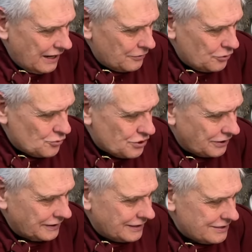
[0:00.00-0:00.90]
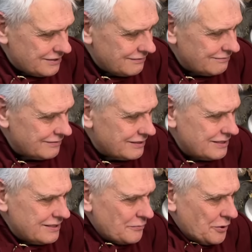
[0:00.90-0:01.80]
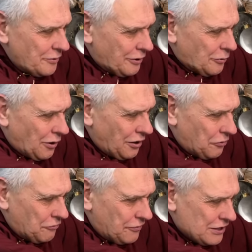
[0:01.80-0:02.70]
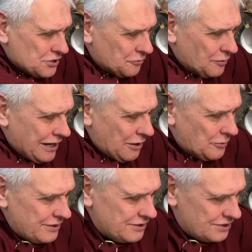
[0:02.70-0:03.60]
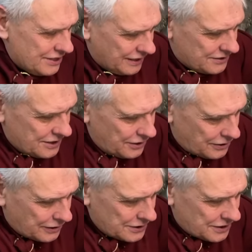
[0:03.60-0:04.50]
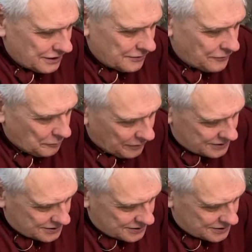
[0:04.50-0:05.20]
You tighten it. This I'm doing quite old-fashioned way with a stick. So you're cutting off the blood